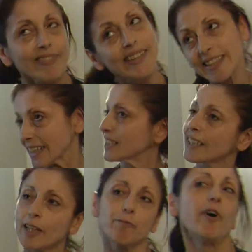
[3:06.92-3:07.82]
let things
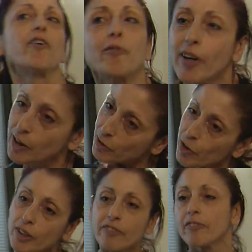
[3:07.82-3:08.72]
like that bother me. I
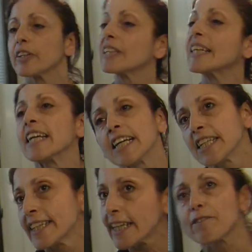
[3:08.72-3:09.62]
try to see,
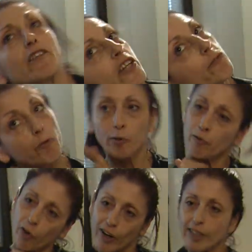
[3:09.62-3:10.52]
think everything will be
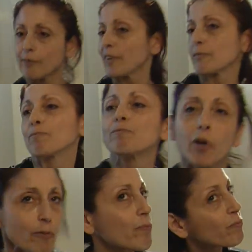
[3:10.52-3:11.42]
fine. I'm not, um,